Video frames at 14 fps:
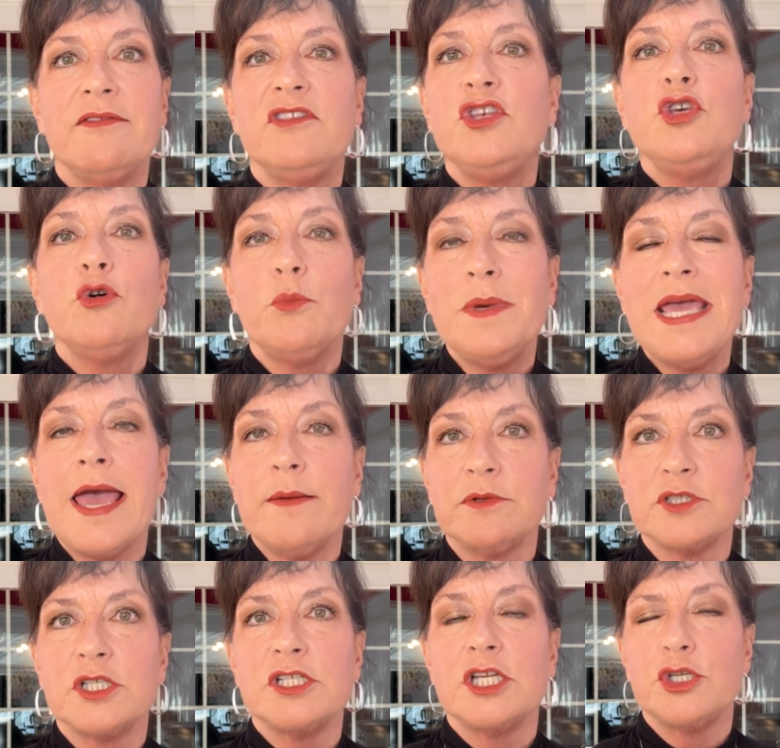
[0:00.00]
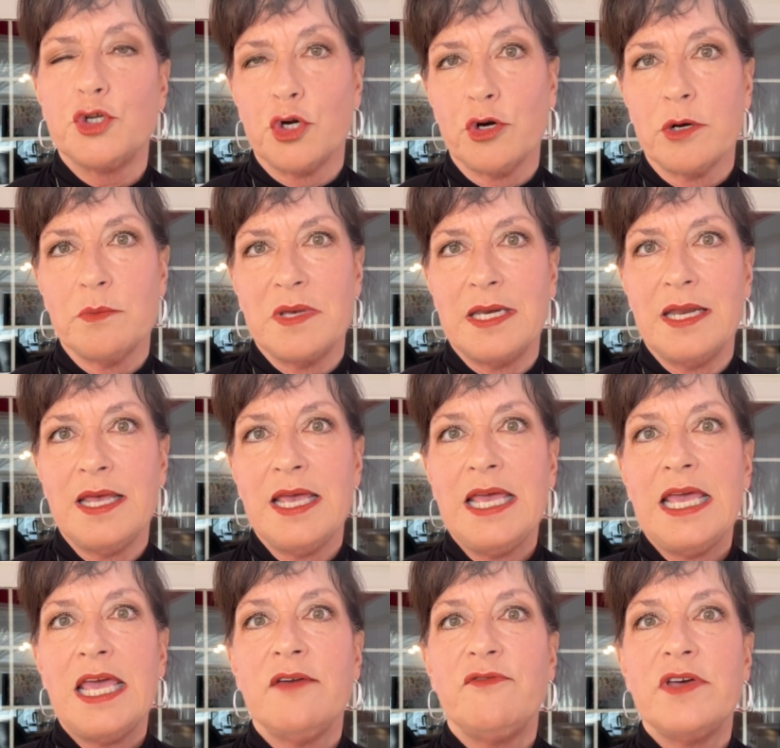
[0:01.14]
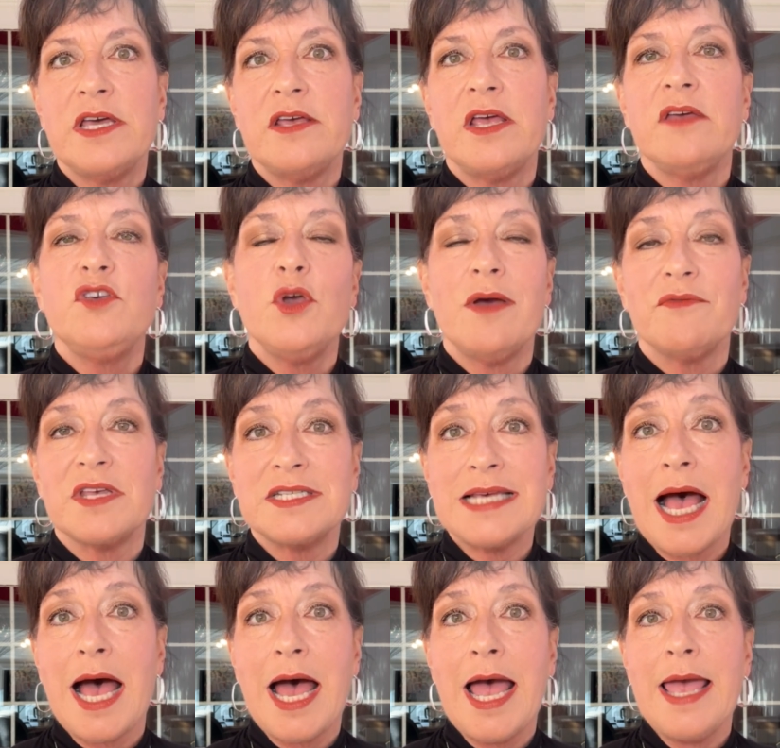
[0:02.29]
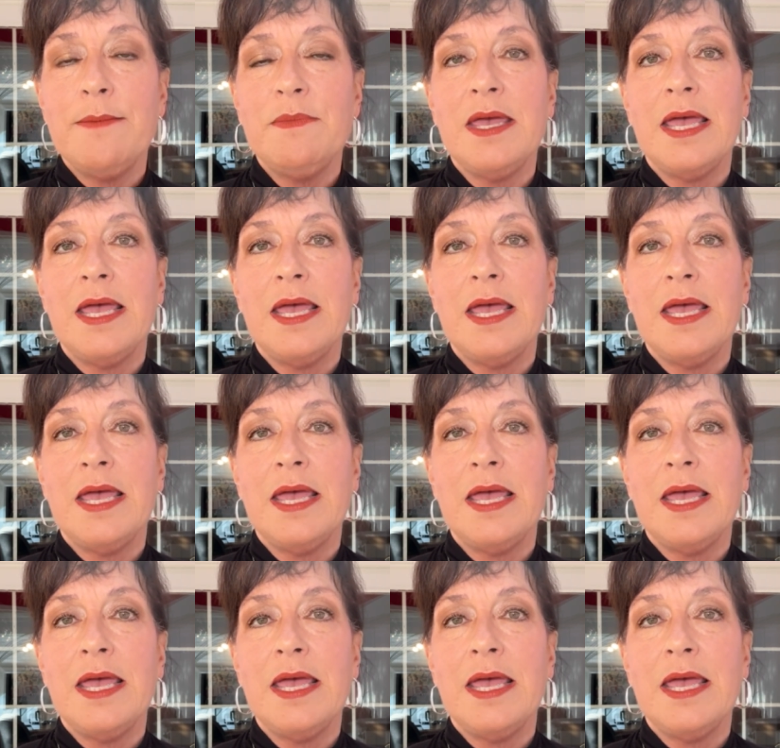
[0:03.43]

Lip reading: You'll be able to determine if you have the time